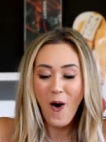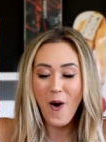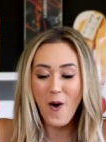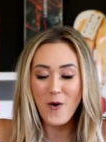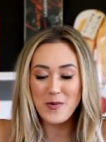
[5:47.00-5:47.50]

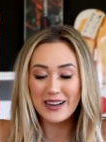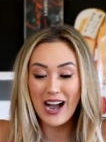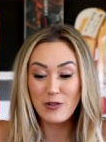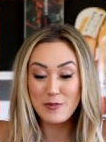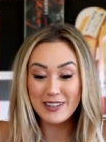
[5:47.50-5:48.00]
oh my
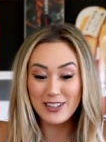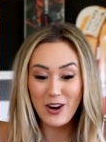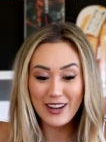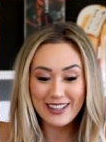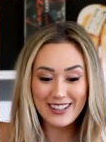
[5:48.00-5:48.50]
God, we're making
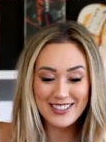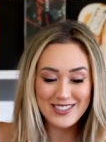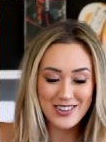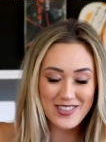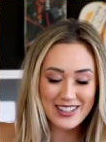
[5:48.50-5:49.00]

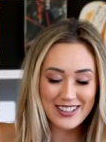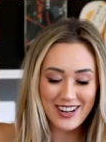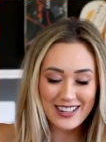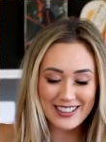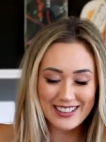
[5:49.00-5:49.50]
heels. We're making